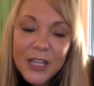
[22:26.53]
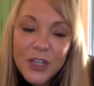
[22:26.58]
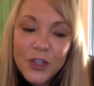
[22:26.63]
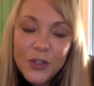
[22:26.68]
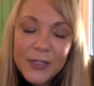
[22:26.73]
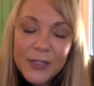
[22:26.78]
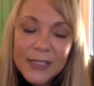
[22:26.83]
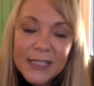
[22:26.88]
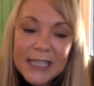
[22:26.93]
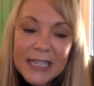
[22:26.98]

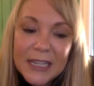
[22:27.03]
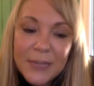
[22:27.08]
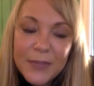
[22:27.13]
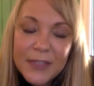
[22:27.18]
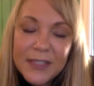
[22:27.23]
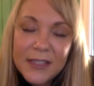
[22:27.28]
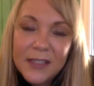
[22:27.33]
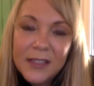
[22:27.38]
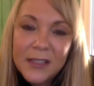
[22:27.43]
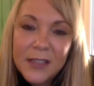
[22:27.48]
but you'll
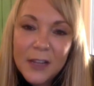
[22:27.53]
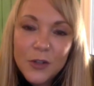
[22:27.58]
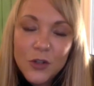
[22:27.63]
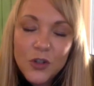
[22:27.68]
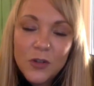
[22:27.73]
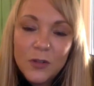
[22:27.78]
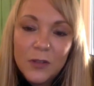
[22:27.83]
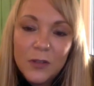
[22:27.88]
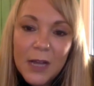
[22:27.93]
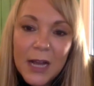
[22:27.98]
see with
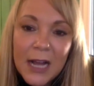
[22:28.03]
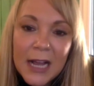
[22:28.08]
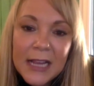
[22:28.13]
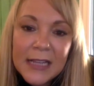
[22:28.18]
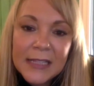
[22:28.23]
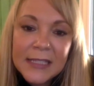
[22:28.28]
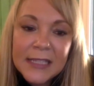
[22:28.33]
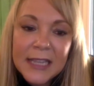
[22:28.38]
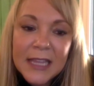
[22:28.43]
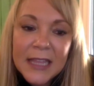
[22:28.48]

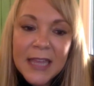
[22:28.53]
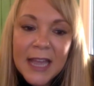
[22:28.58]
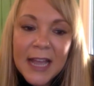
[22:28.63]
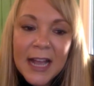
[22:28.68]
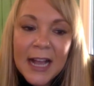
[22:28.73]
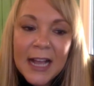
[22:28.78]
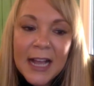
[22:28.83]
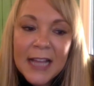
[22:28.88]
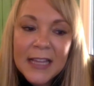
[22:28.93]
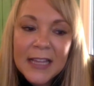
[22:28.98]
decentralized
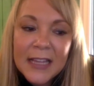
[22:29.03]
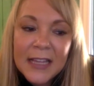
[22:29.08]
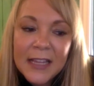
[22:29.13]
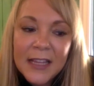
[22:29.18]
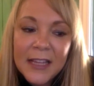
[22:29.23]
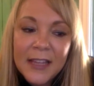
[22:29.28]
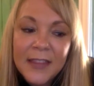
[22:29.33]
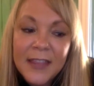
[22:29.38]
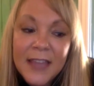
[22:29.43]
that